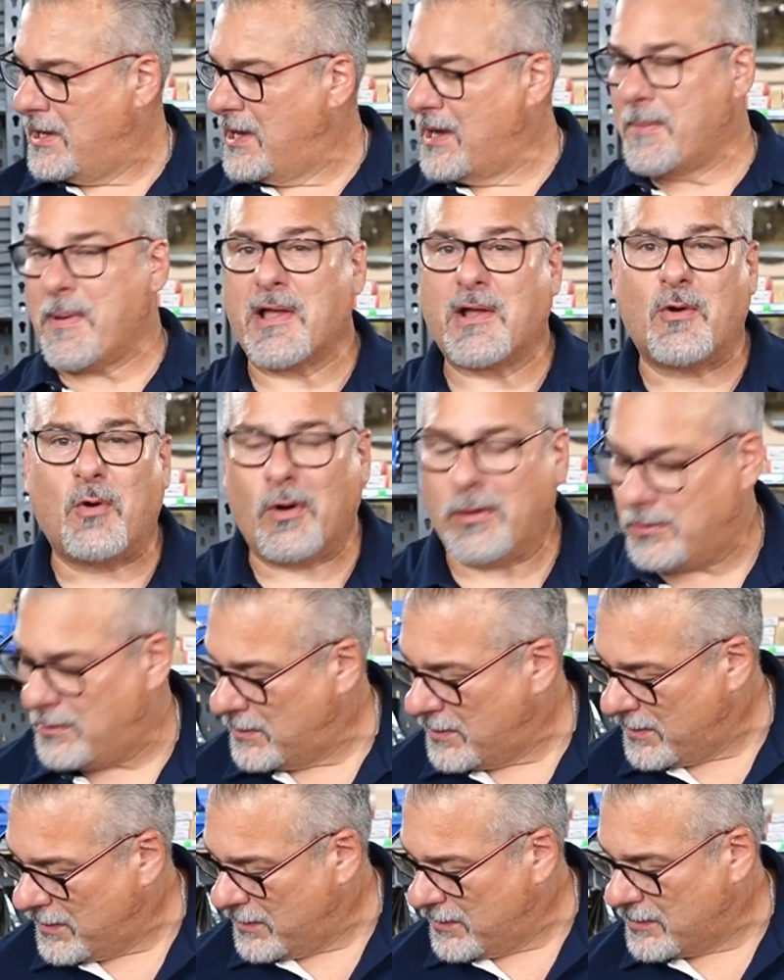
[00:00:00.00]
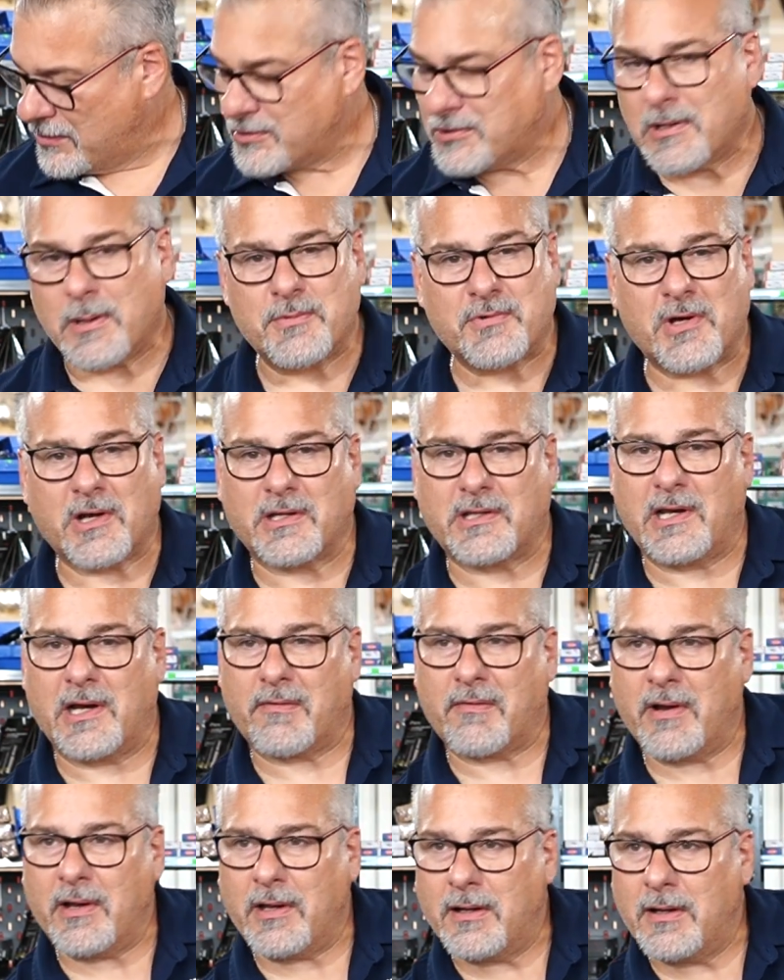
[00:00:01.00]
I'm like, you said I'm drinking today,
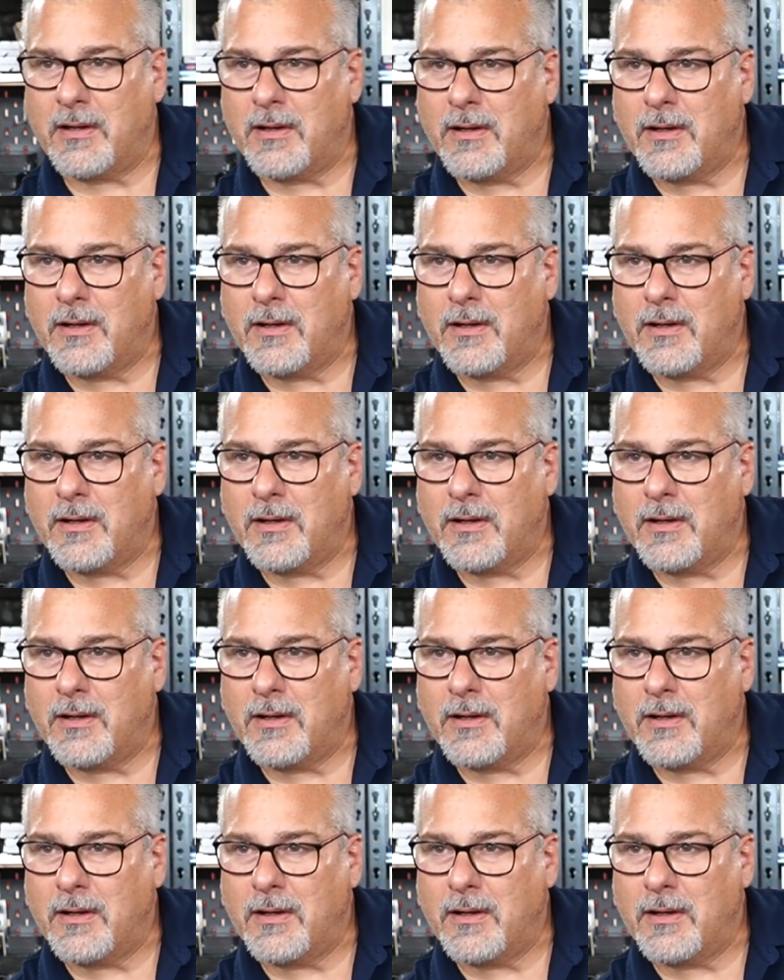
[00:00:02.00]
right?